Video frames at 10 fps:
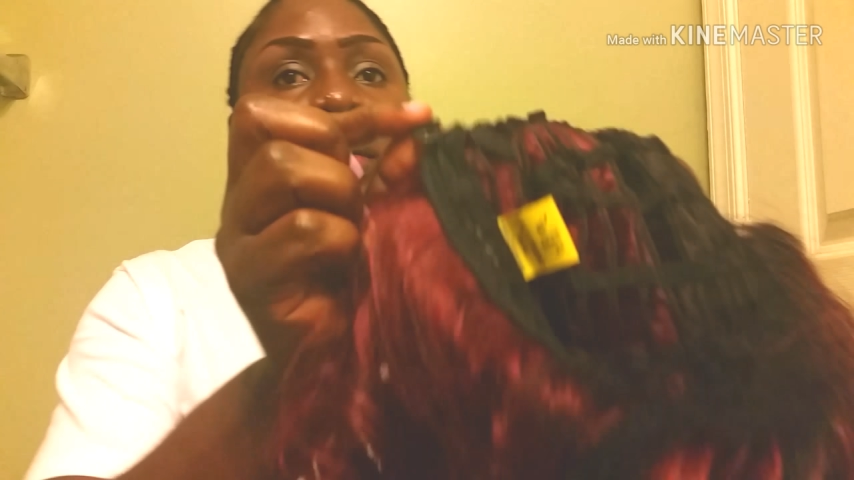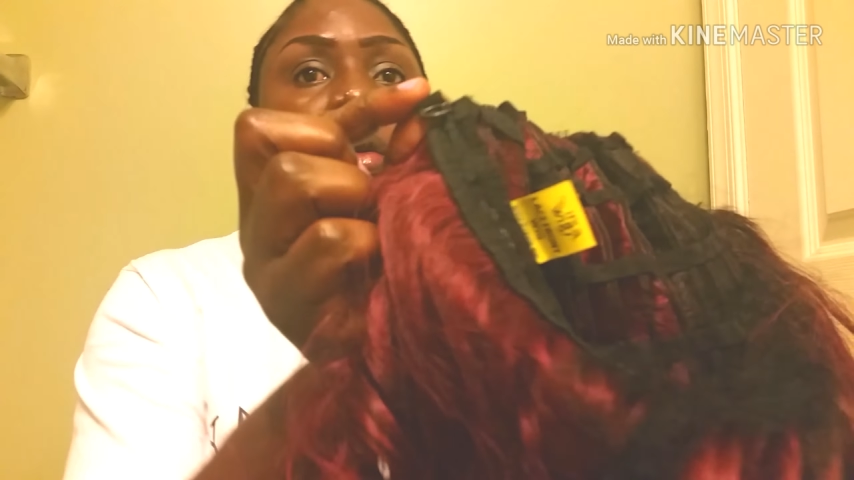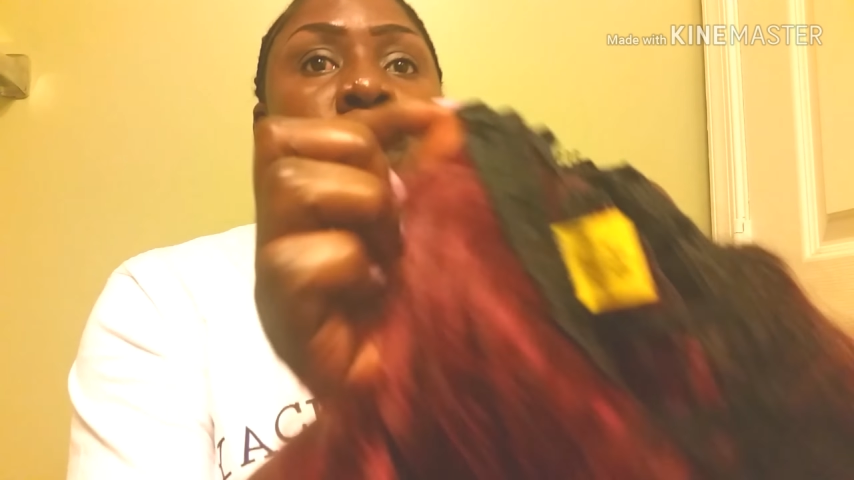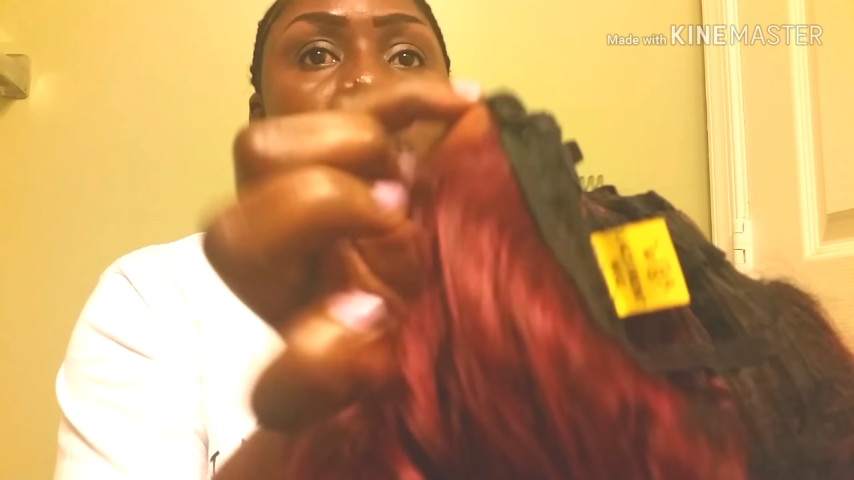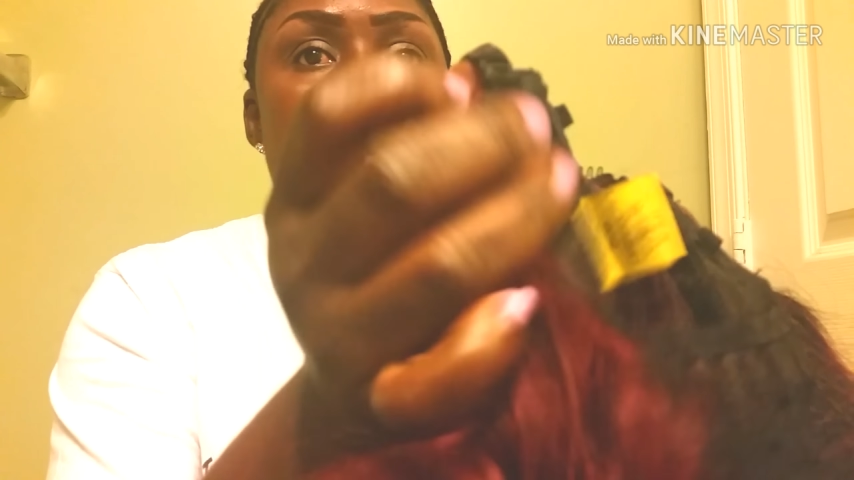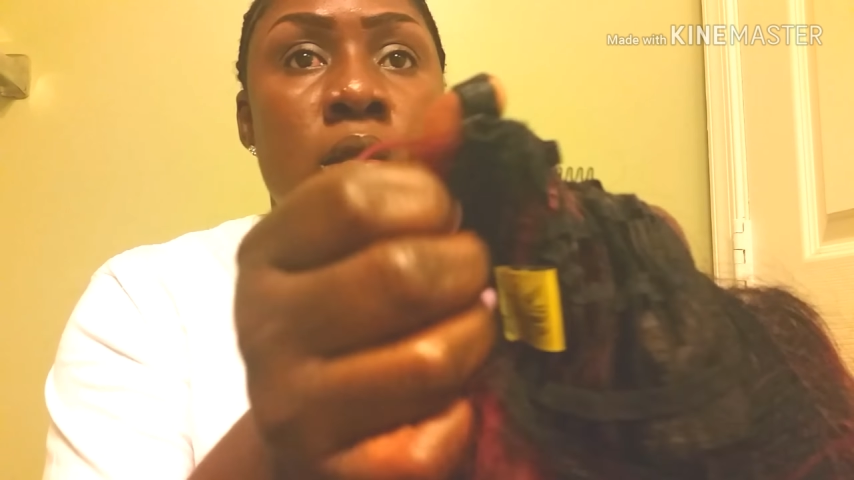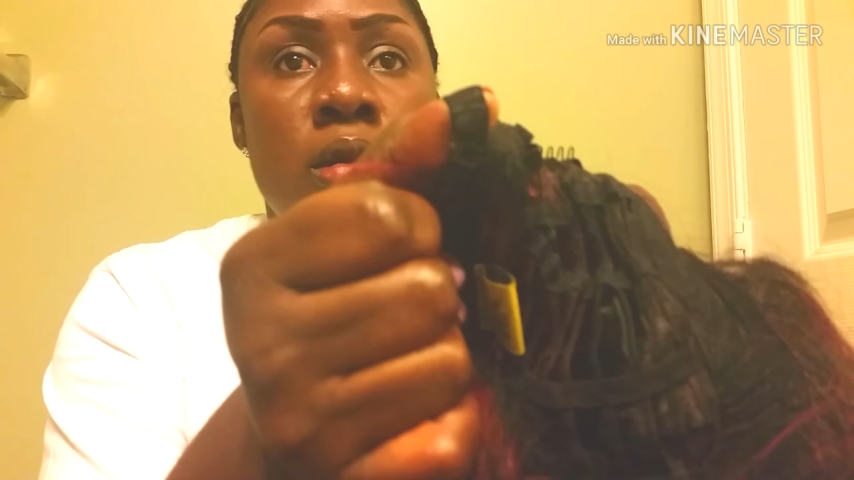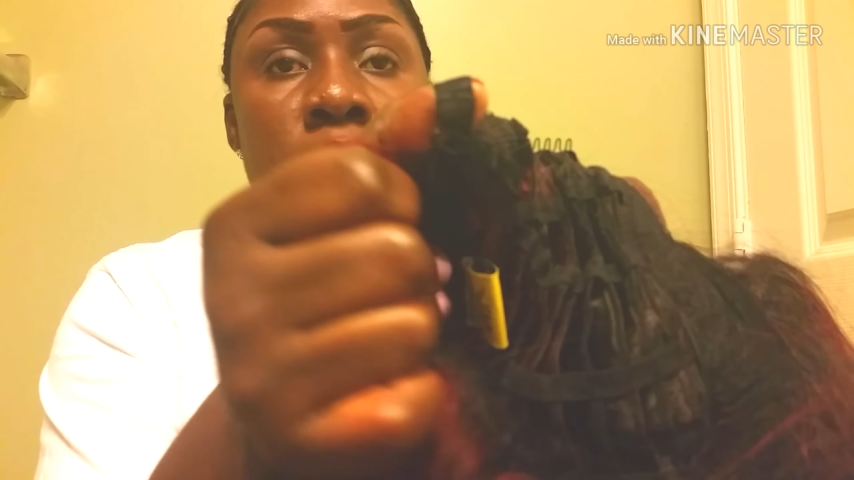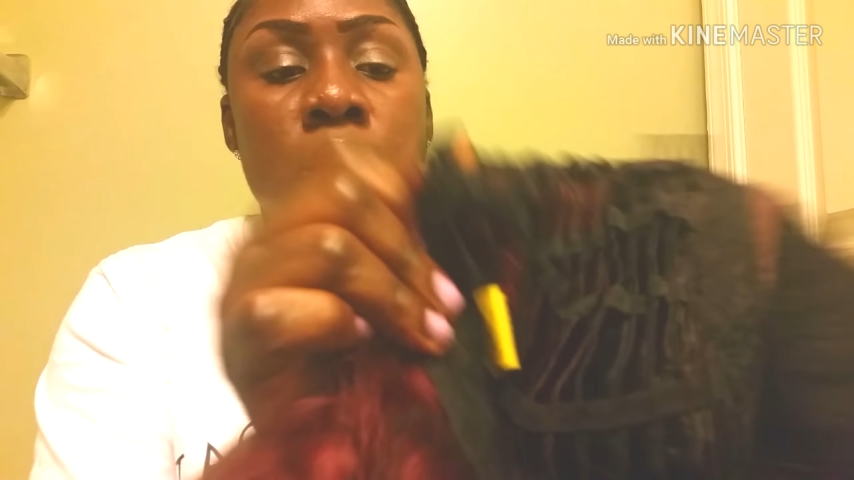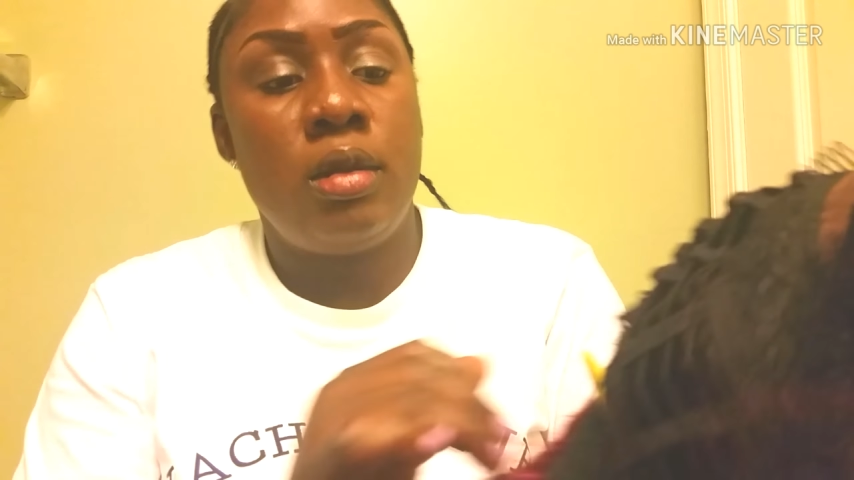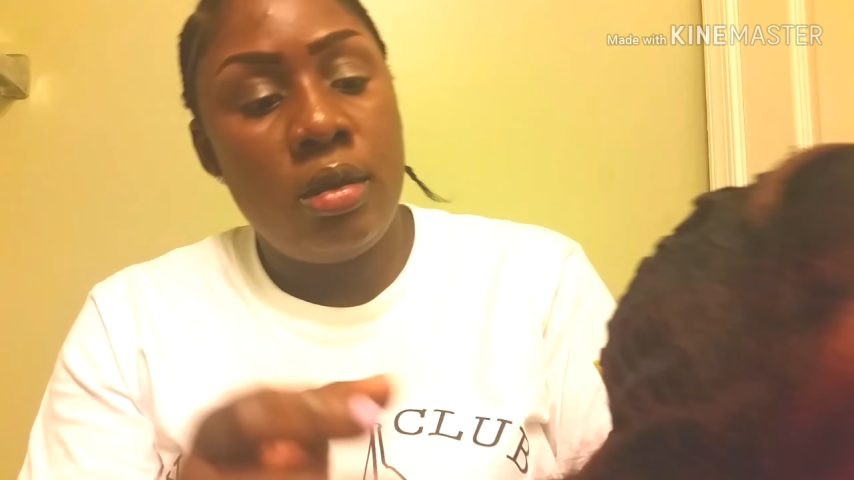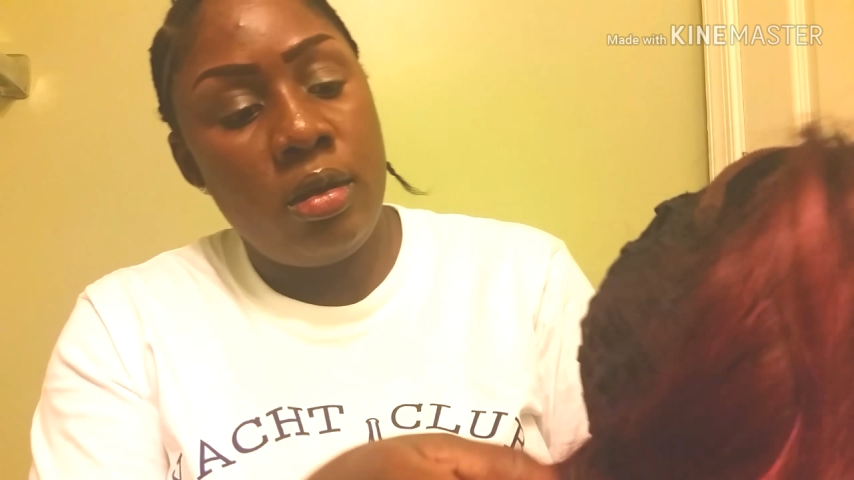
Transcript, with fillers: put a wig.